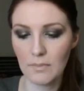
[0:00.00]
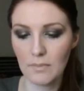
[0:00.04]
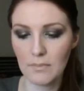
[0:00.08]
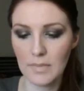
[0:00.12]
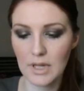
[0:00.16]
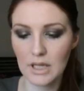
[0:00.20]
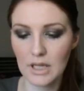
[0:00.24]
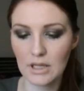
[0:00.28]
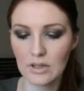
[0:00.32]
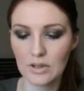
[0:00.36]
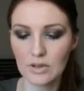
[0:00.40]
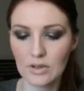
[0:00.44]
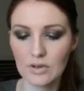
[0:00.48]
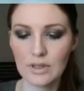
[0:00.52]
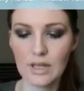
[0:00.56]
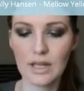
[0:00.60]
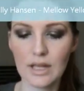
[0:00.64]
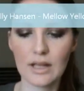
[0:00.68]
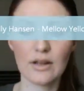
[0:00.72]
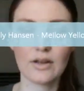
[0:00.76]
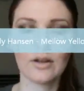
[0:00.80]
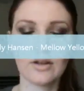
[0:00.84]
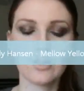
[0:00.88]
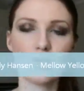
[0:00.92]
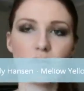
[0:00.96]
Mellow
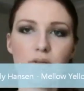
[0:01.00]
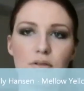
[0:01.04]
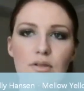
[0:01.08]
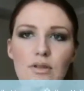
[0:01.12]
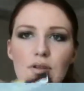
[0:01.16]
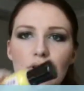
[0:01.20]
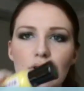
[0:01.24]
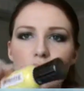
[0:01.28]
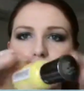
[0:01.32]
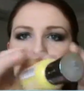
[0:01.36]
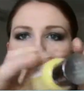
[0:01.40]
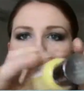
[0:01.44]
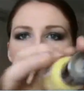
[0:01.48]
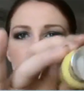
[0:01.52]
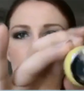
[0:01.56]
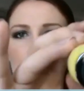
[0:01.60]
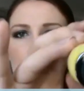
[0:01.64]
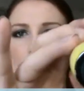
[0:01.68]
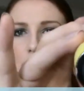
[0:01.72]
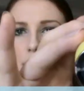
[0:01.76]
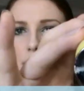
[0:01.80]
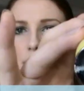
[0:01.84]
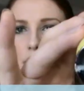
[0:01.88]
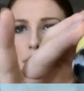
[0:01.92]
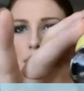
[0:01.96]
Yellow. I don't know if you'll be
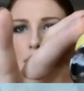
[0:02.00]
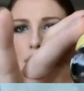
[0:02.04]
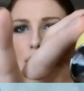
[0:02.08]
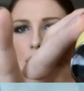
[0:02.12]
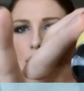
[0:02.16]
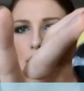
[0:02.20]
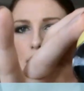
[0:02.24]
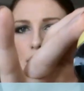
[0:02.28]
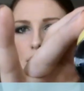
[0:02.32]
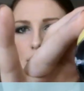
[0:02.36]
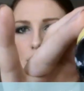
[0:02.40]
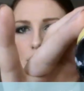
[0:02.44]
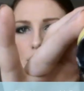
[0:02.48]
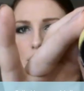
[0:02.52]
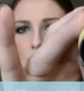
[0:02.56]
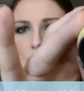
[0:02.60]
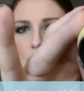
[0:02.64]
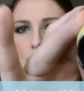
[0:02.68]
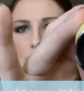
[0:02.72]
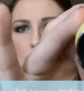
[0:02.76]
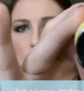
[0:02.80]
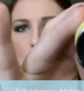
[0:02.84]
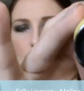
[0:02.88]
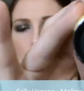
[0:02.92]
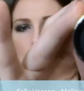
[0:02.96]
able to see that. There
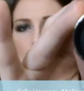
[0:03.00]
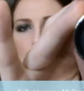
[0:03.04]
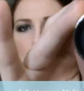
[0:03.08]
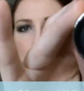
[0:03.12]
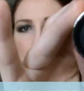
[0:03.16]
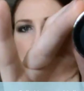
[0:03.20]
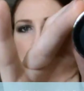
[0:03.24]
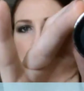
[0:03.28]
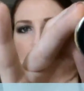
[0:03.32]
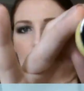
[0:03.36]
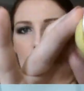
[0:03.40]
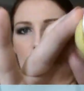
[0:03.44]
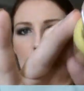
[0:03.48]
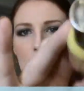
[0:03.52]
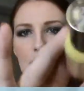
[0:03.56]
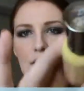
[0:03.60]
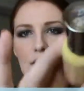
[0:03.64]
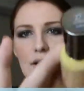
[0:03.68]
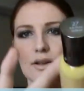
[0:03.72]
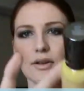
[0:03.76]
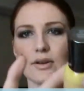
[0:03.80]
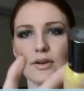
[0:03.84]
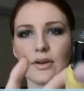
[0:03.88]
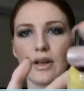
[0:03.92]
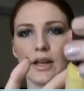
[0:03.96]
we go. Mellow
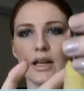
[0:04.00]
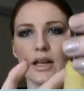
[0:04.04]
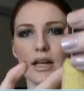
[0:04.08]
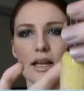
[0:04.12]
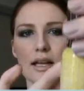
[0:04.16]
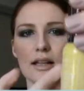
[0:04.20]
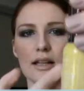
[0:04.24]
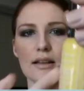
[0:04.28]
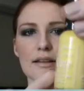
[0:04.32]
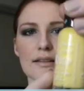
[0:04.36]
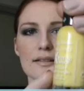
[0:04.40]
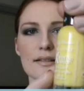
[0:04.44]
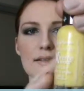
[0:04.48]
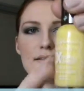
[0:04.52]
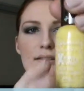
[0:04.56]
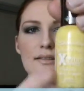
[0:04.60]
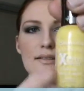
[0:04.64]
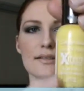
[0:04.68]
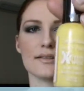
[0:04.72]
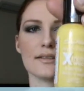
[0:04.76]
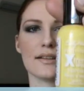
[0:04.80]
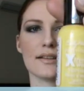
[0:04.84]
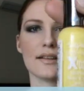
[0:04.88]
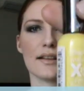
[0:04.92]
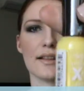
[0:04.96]
Yellow. This is
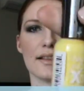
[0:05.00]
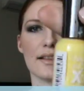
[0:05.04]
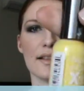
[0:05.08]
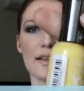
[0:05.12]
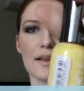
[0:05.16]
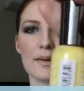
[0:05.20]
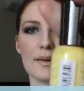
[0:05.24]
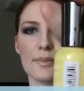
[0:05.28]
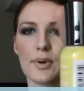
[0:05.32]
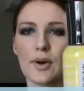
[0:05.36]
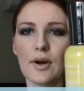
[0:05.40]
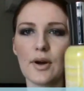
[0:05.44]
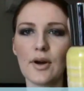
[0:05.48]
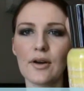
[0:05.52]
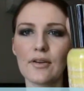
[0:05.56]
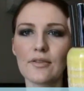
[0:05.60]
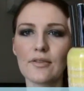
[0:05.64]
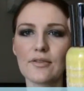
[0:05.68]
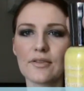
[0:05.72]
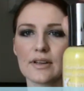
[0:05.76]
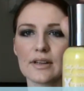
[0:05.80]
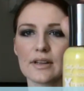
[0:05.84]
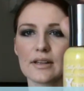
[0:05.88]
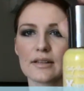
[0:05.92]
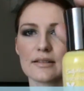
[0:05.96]
just the
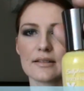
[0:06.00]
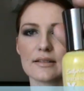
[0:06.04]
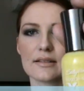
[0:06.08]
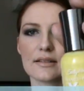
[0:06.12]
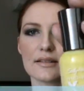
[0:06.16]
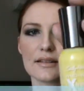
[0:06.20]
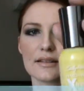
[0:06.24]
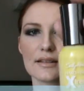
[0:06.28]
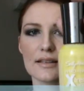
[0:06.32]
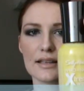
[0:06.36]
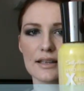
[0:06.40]
perfect